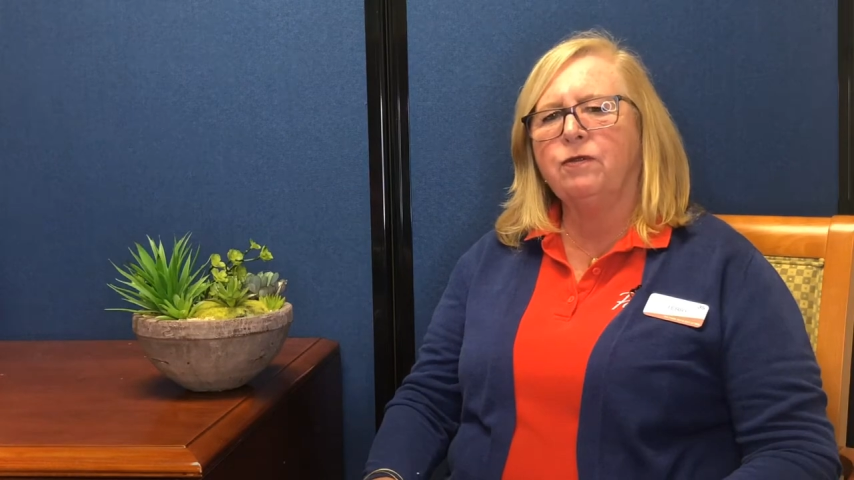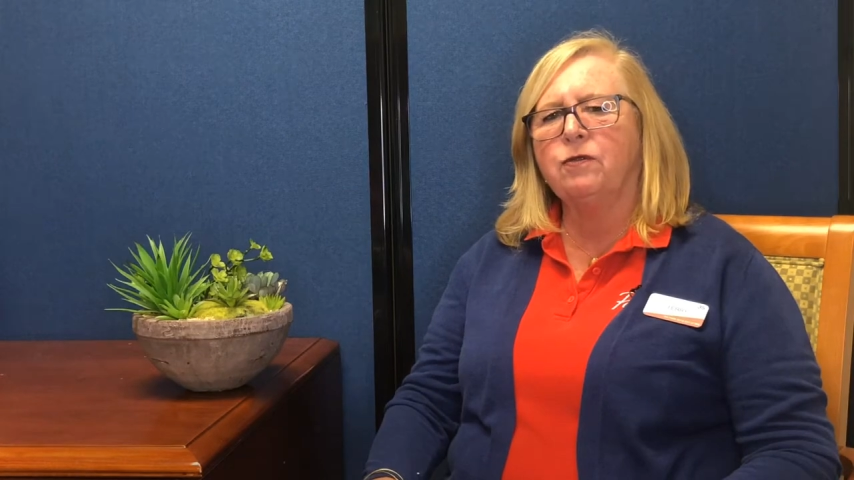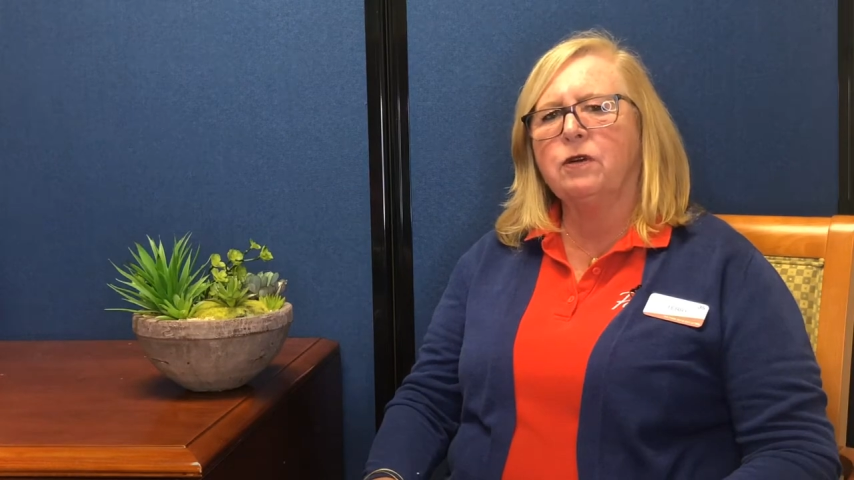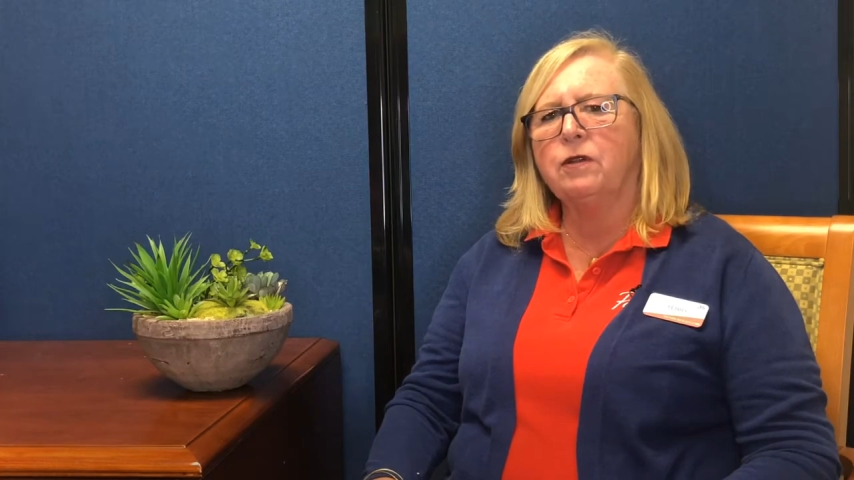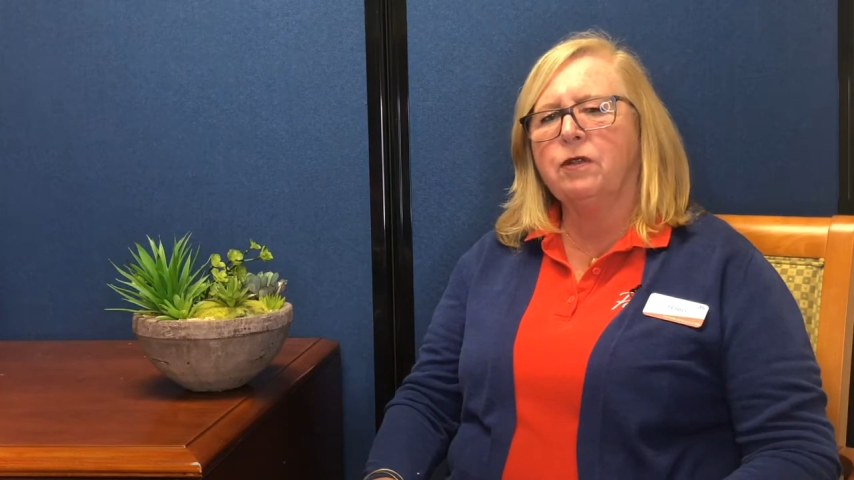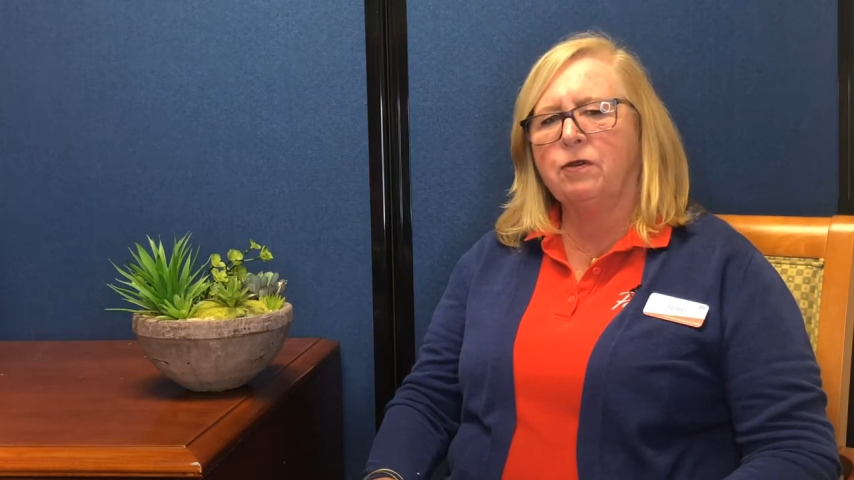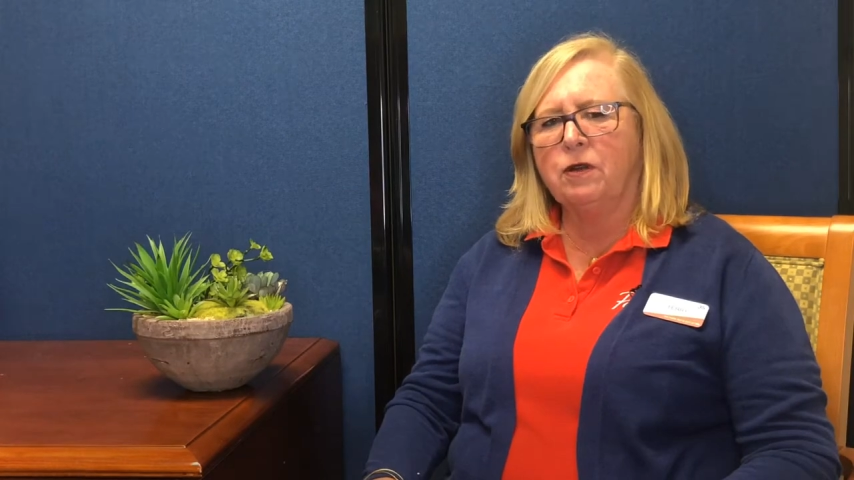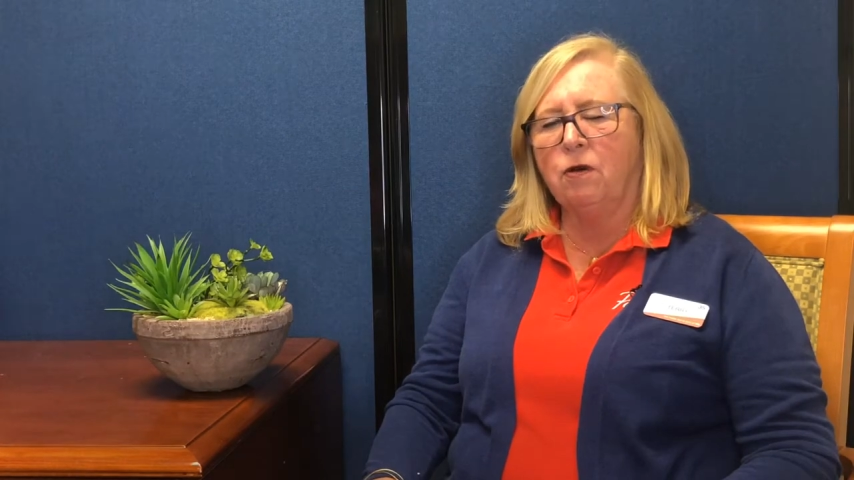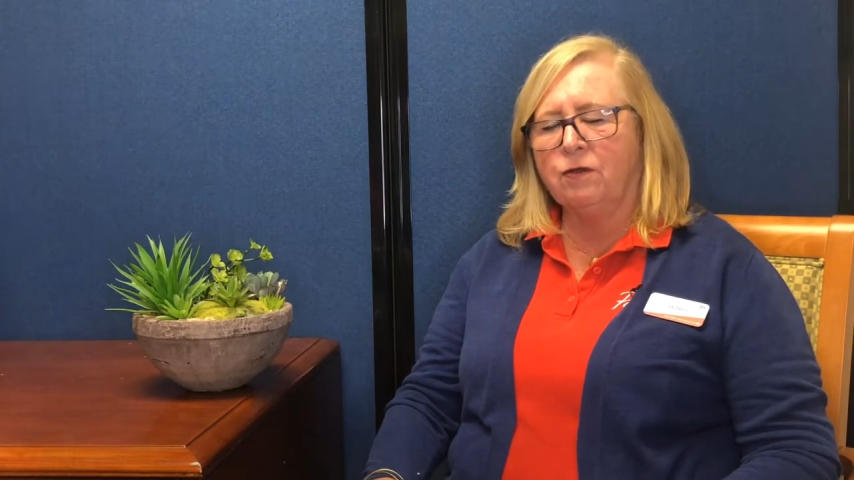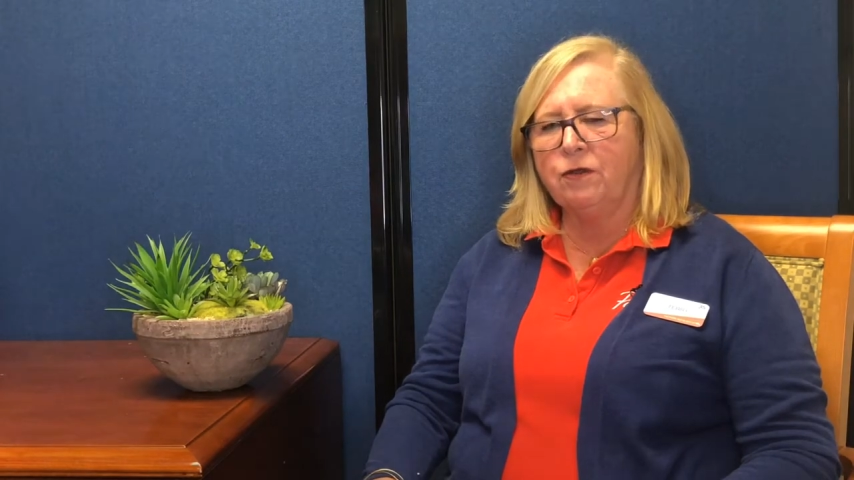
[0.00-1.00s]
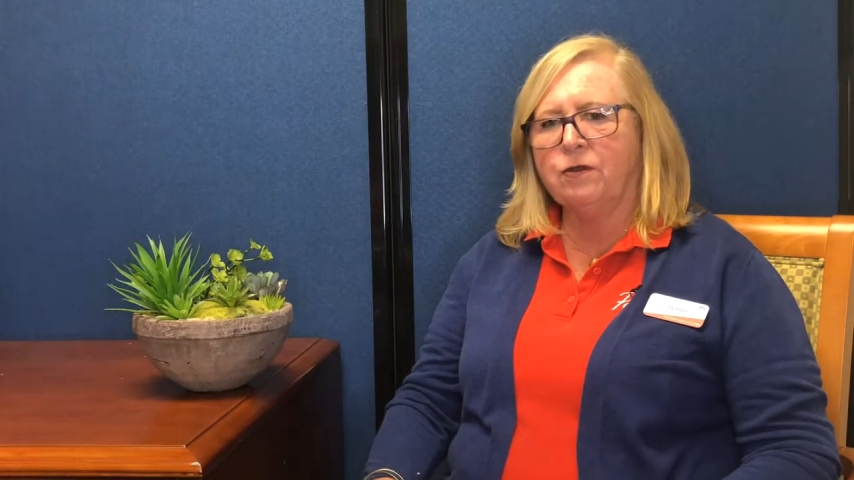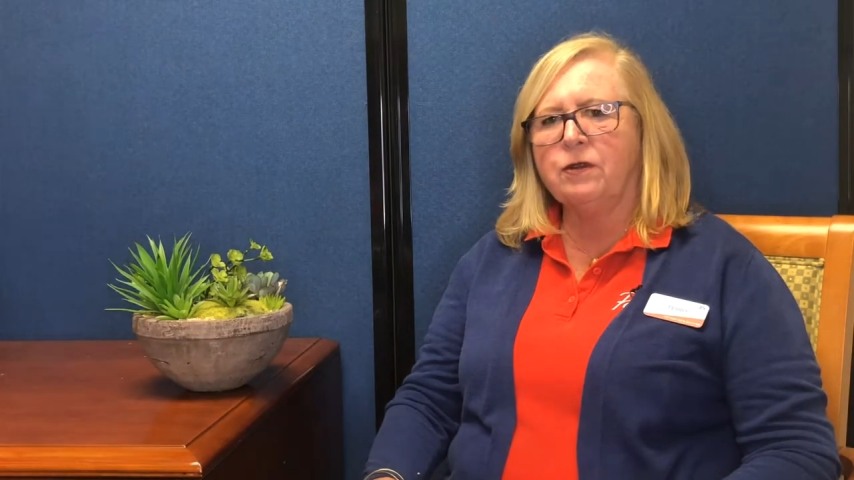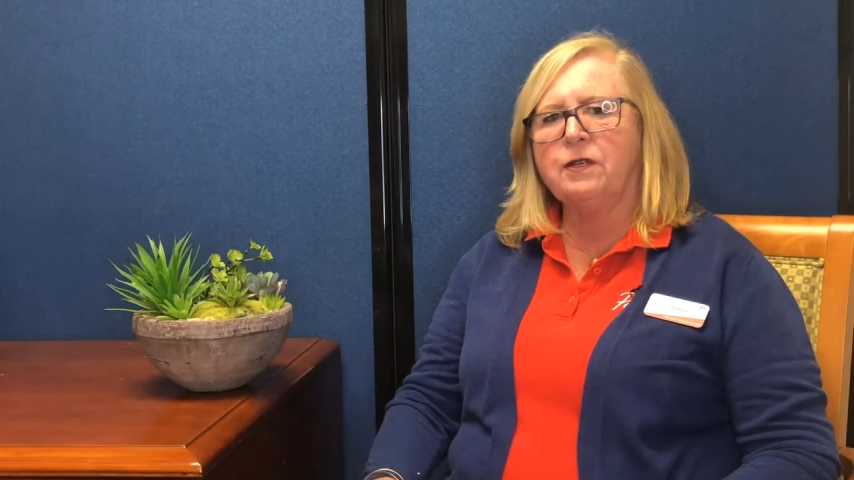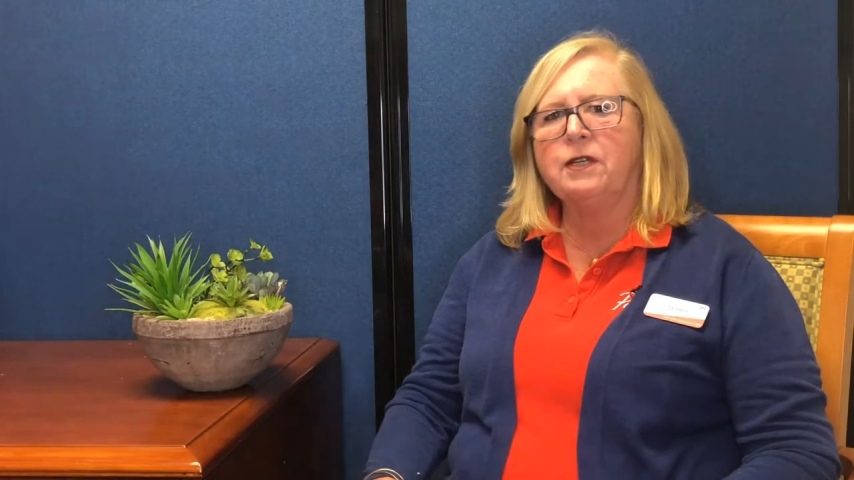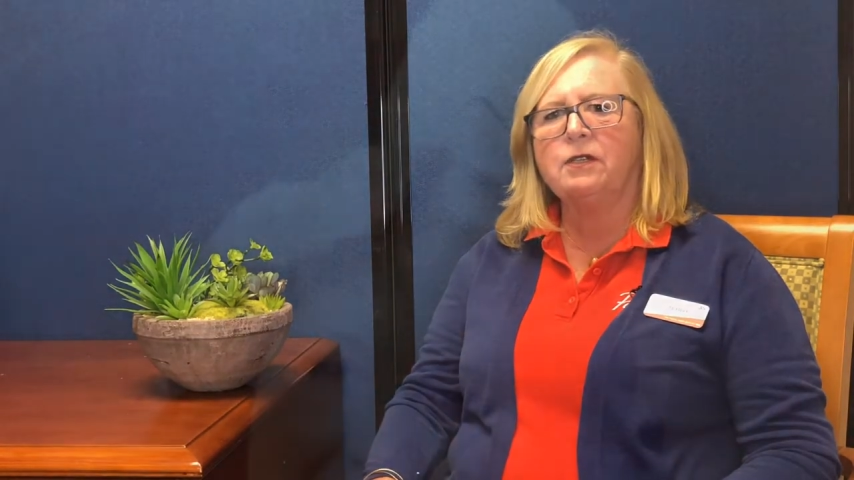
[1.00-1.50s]
for over
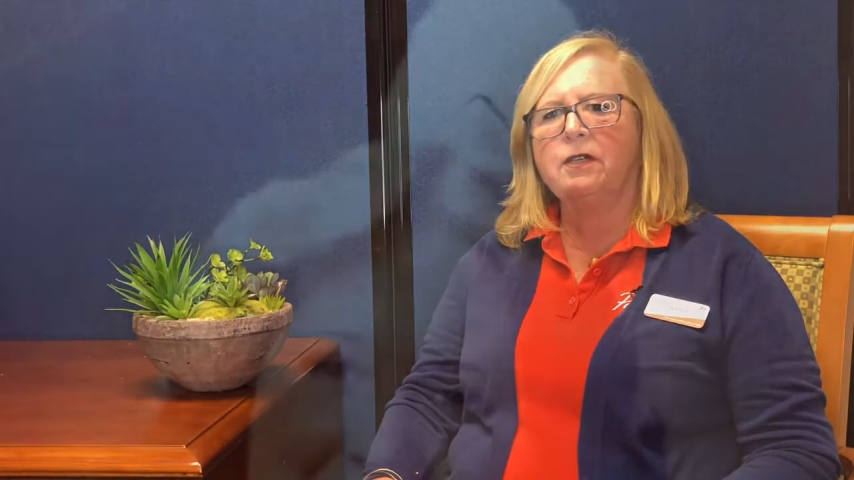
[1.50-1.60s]
36